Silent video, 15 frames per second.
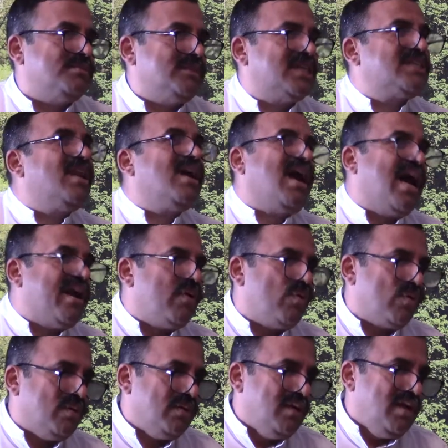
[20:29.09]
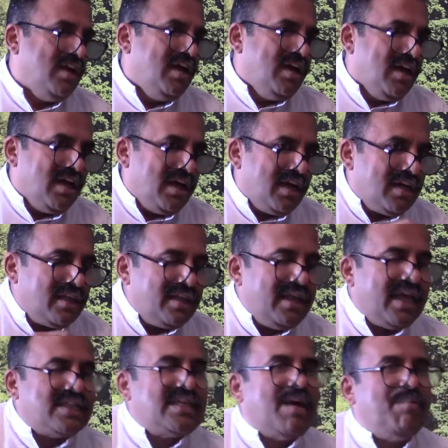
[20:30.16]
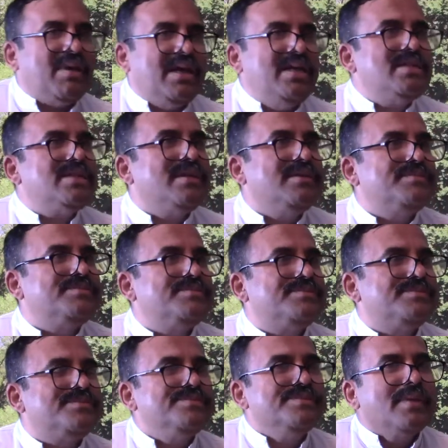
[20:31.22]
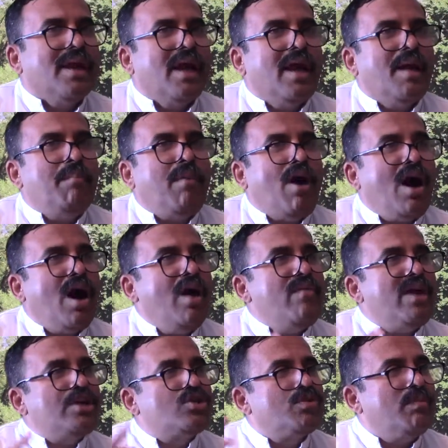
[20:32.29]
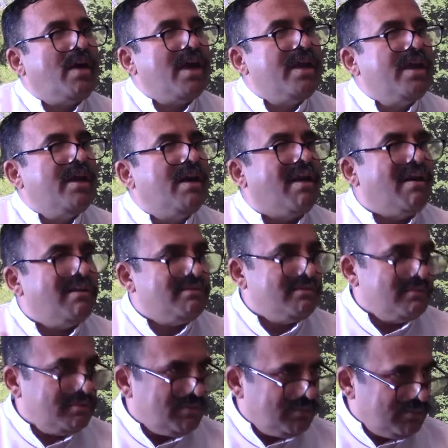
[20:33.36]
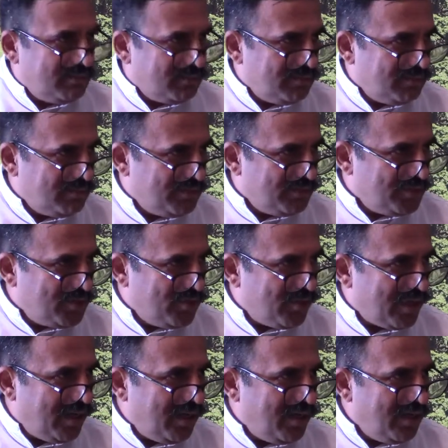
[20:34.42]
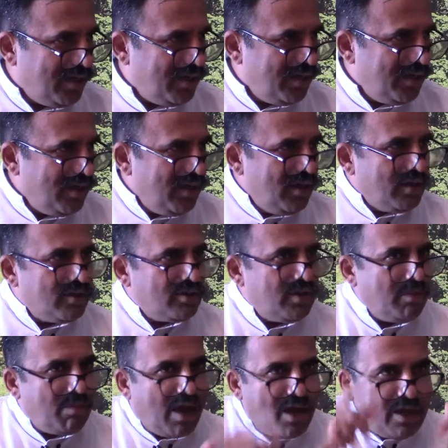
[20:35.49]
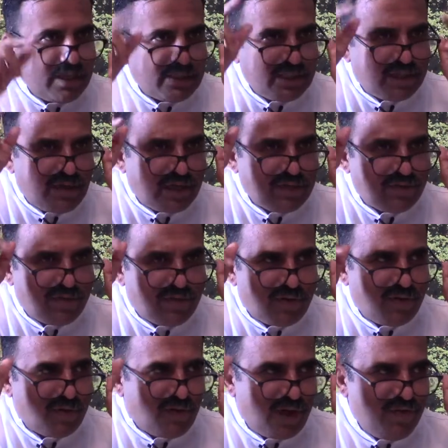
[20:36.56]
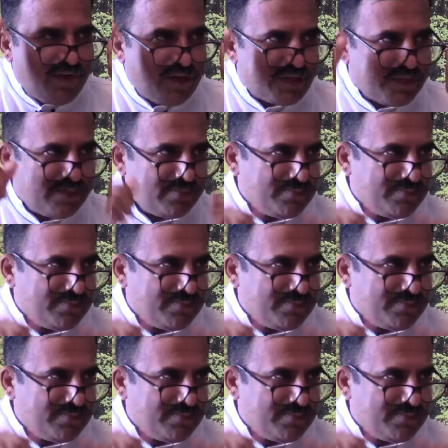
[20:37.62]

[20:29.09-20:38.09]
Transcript: That's called Karana Guru. The example is, a boy wants to marry a girl. Okay. So the boy has a qualification.